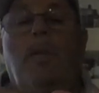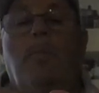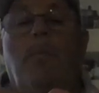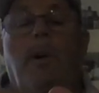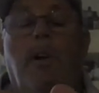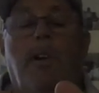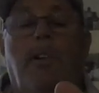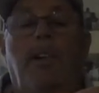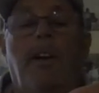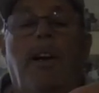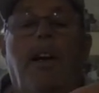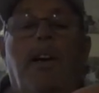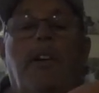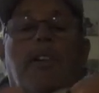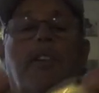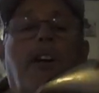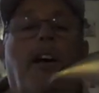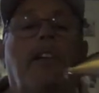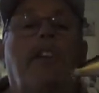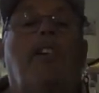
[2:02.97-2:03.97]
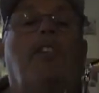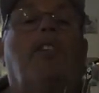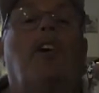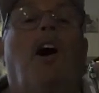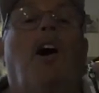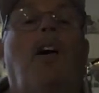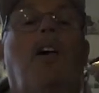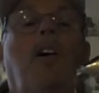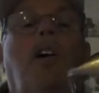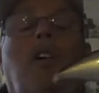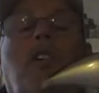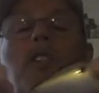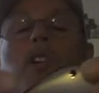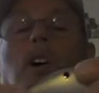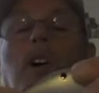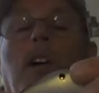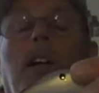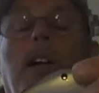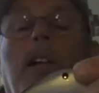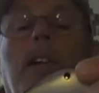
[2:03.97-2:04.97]
But you see here, it's got the stock hooks
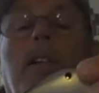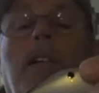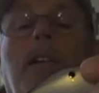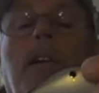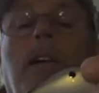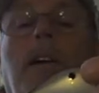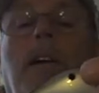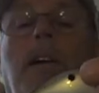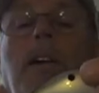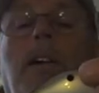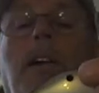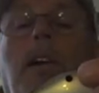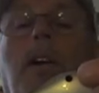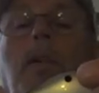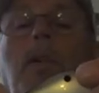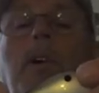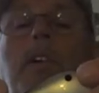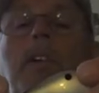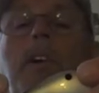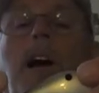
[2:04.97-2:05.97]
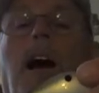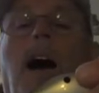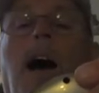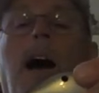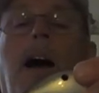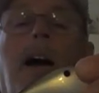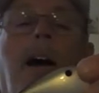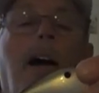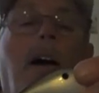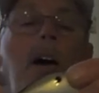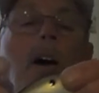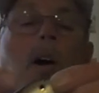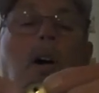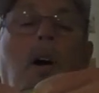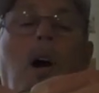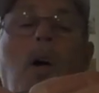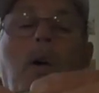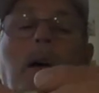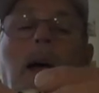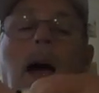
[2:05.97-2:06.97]
on it, which are
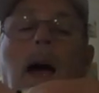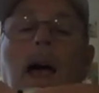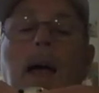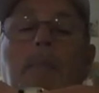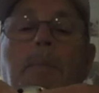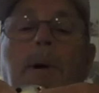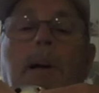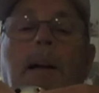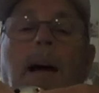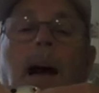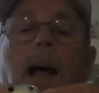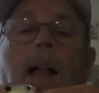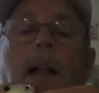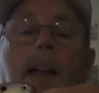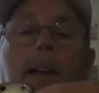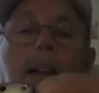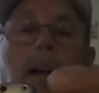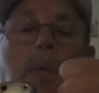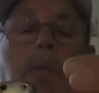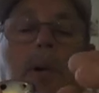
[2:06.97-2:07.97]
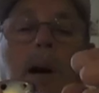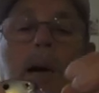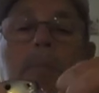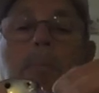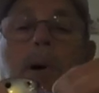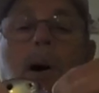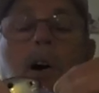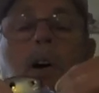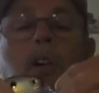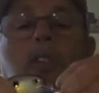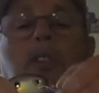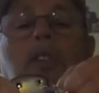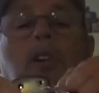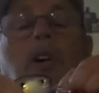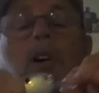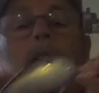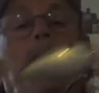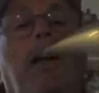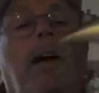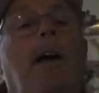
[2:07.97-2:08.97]
okay, but I like to upgrade my hooks to
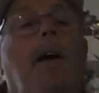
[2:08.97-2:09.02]
it.